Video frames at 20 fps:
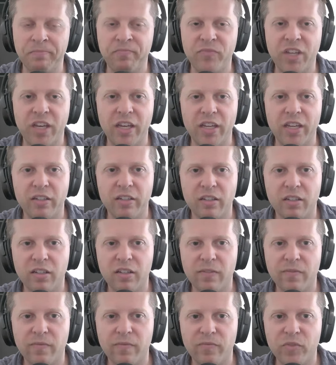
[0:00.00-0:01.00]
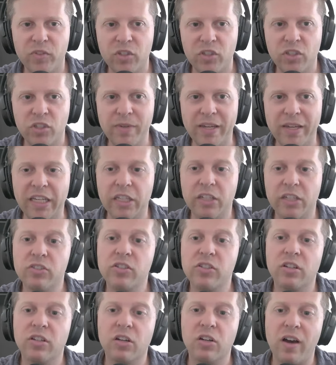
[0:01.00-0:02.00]
And many years
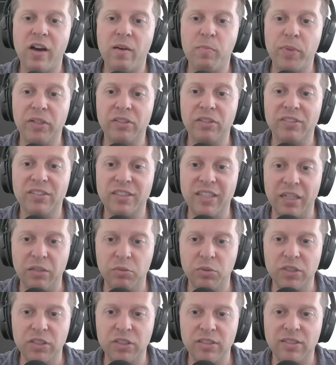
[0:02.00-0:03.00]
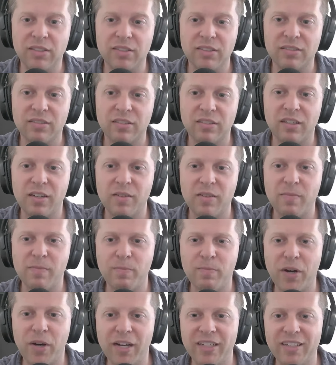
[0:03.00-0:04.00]
ago, I built net worth,
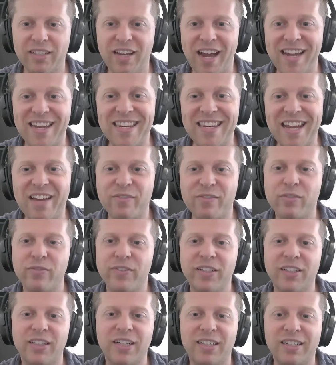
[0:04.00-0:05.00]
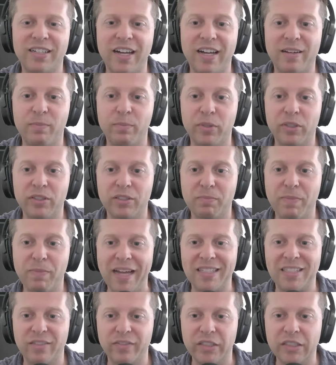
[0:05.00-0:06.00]
but I never figured out how to build
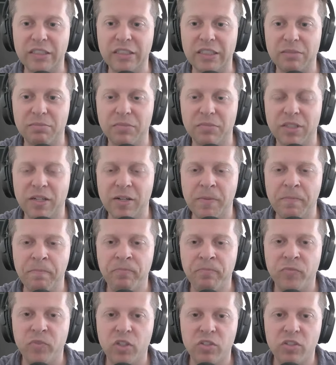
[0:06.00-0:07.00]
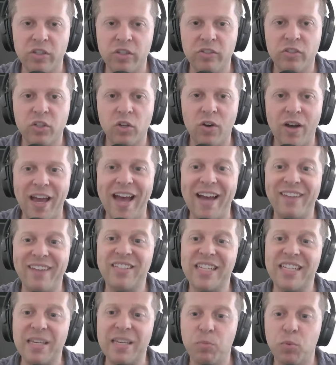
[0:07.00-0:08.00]
passive income. And so I have
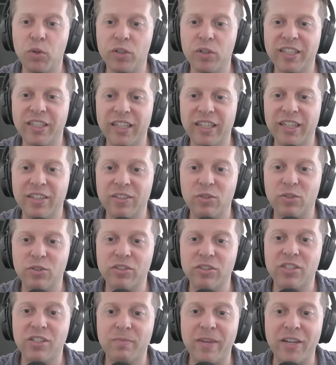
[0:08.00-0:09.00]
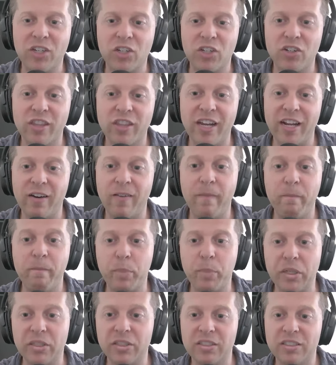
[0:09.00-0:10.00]
to keep working in order to make sure that I don't
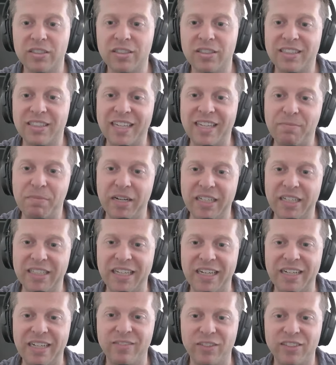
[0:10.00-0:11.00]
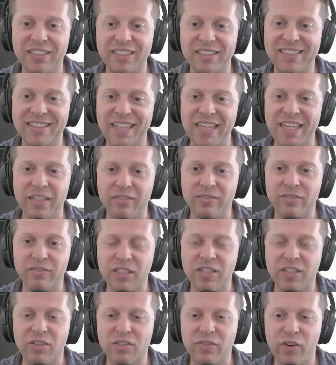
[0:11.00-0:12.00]
burn the money that I've already saved,
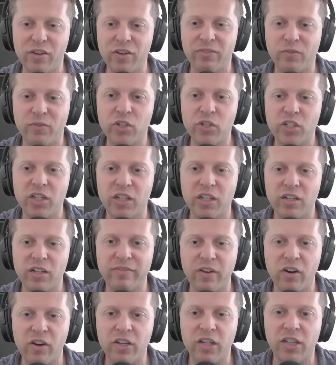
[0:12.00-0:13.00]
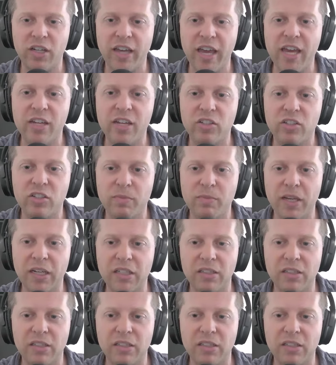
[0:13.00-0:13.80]
because I was very fortunate at a very young age to make a